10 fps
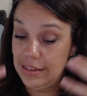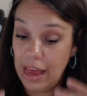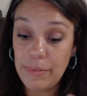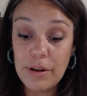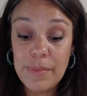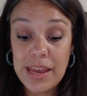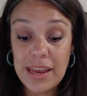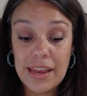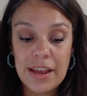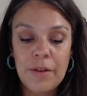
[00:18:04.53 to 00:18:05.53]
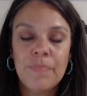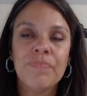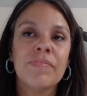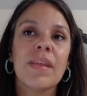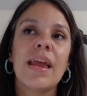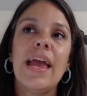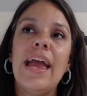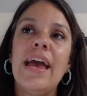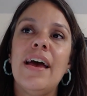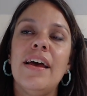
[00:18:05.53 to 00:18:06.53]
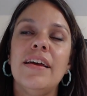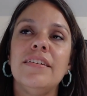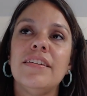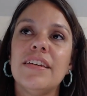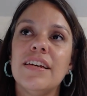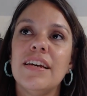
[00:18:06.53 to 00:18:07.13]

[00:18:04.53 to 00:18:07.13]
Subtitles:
happened to me, and